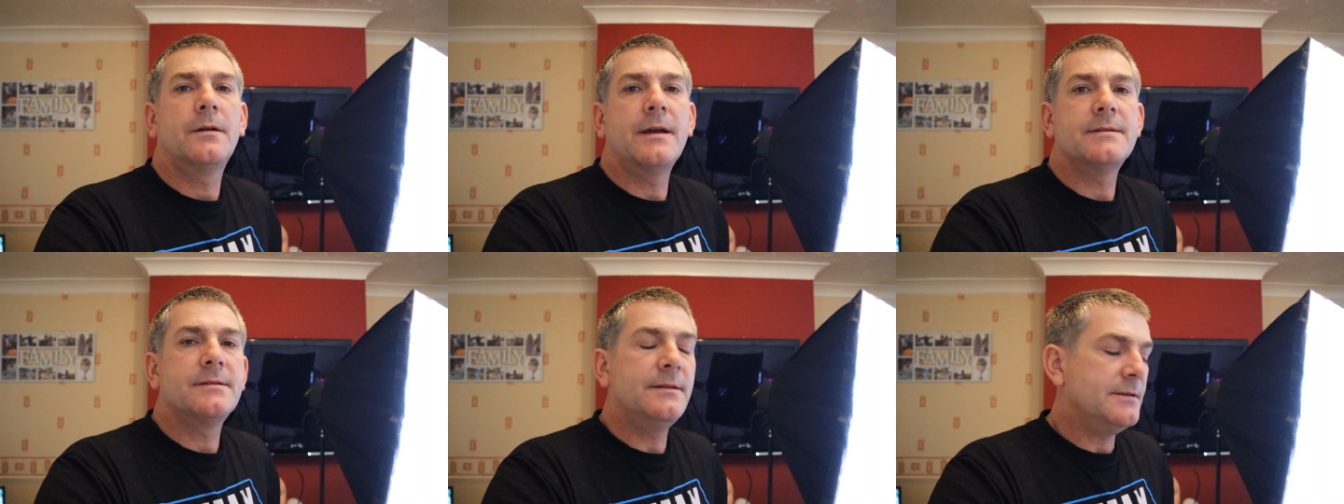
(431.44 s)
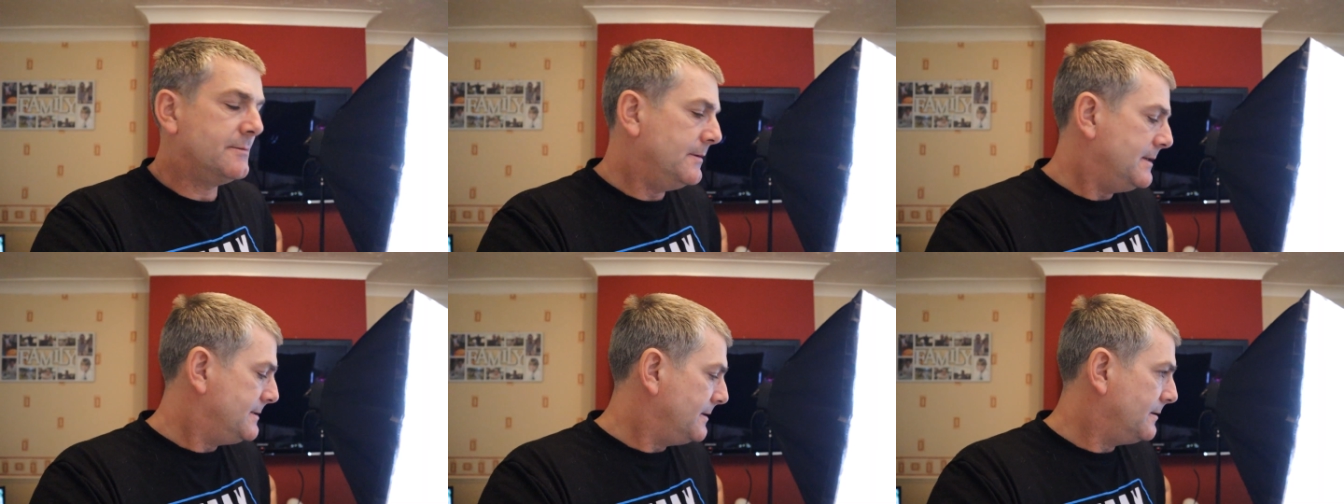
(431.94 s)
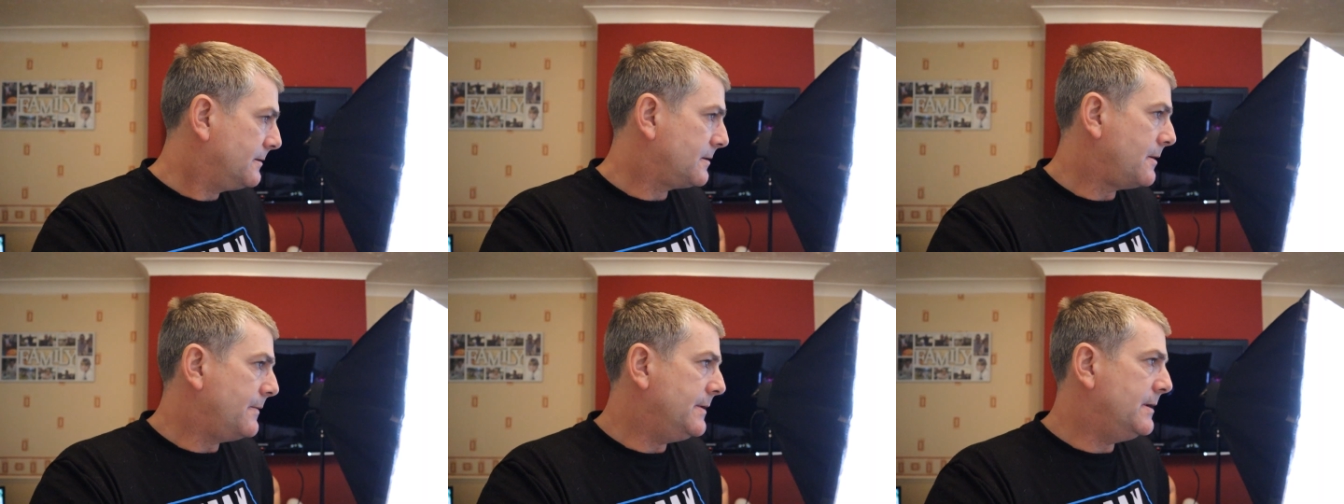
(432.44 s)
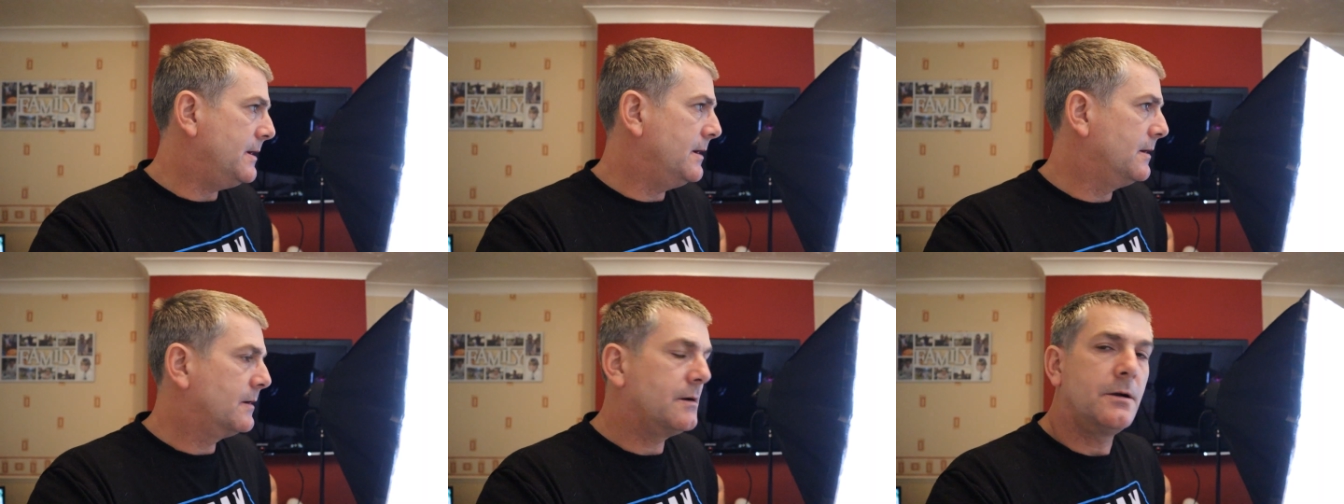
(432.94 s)
Okay, so this one isn't going
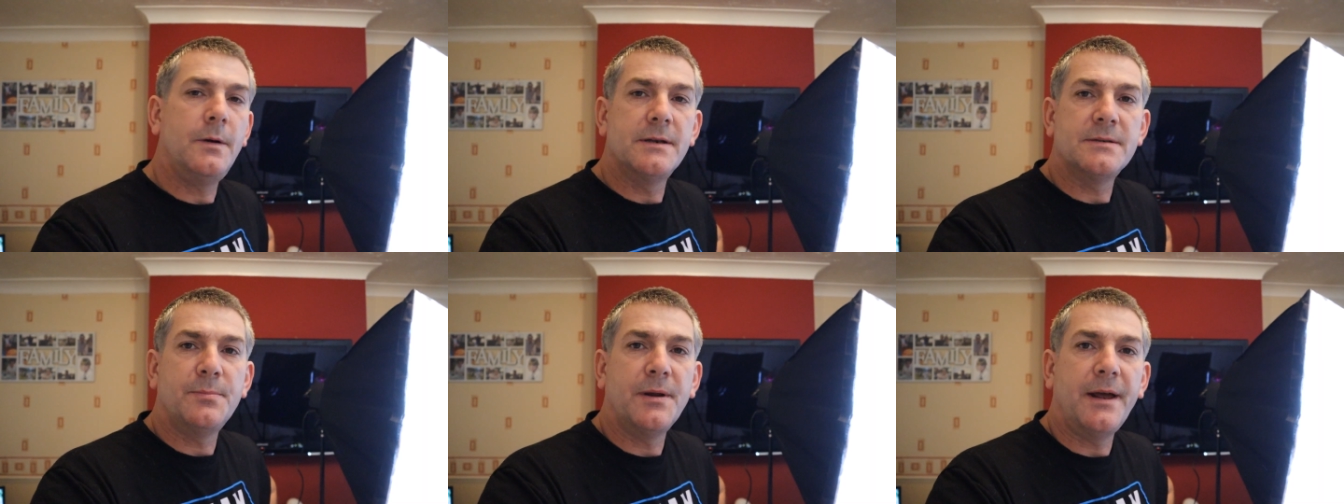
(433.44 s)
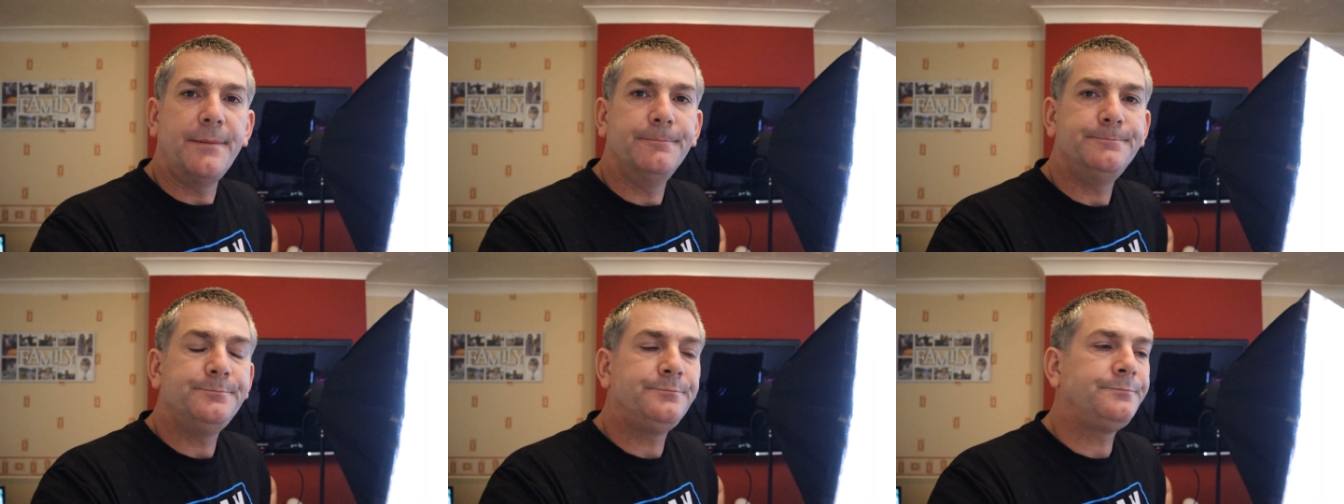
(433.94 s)
quite to plan.